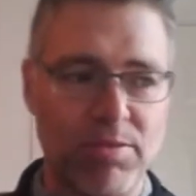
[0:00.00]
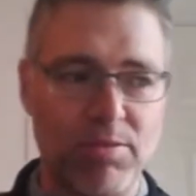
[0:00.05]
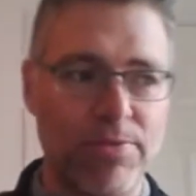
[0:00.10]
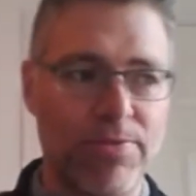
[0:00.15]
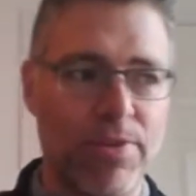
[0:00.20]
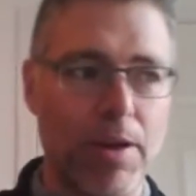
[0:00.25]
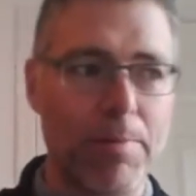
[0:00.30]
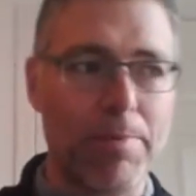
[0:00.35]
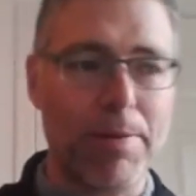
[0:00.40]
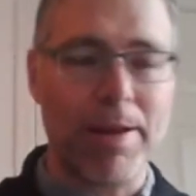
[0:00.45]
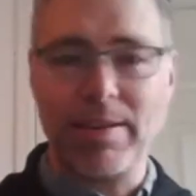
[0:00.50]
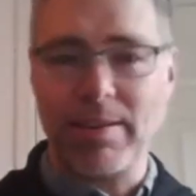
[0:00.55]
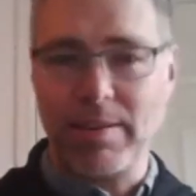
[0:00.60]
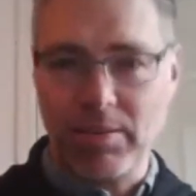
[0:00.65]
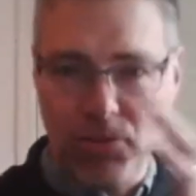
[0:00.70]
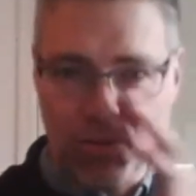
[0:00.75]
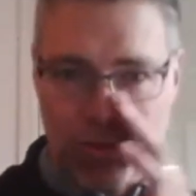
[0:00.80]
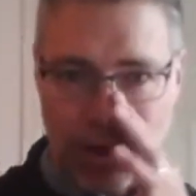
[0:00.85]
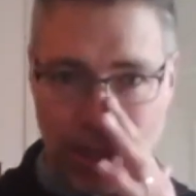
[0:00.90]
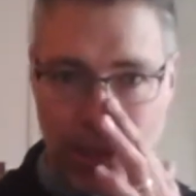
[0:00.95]
So if I play
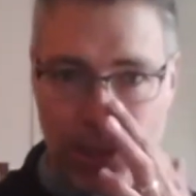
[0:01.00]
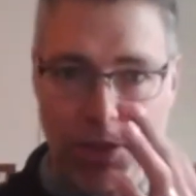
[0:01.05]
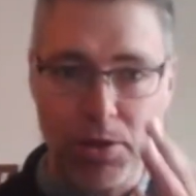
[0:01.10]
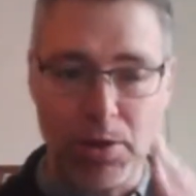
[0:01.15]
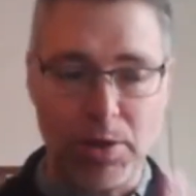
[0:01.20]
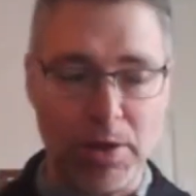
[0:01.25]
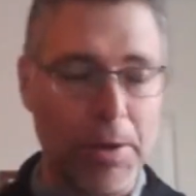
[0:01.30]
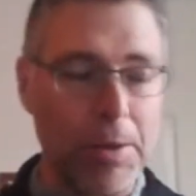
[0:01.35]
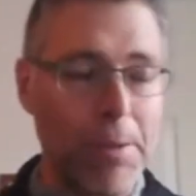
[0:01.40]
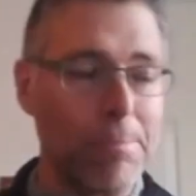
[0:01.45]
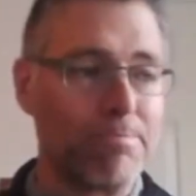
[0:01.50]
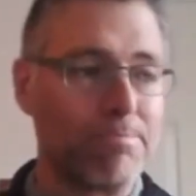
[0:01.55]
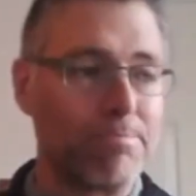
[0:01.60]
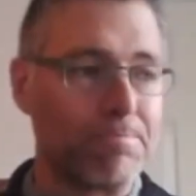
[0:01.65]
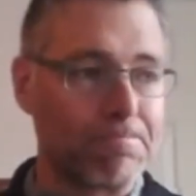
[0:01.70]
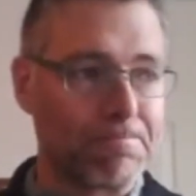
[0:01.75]
this track to you,